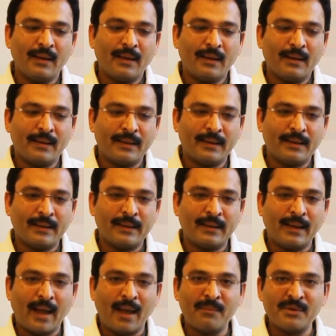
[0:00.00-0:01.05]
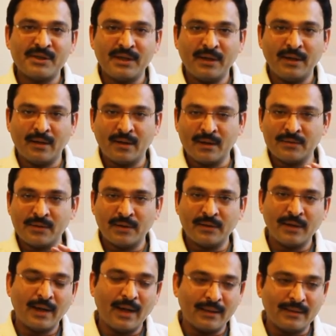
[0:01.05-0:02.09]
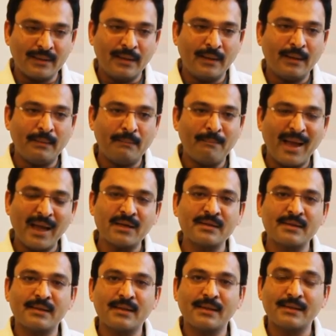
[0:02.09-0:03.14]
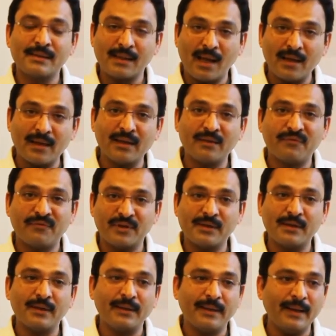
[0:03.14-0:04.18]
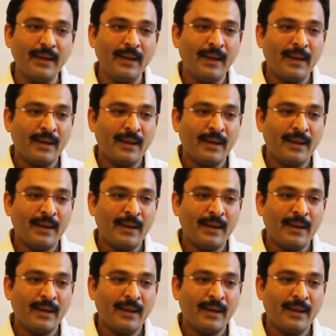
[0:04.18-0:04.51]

I'm a senior consultant at the Max Saket facility.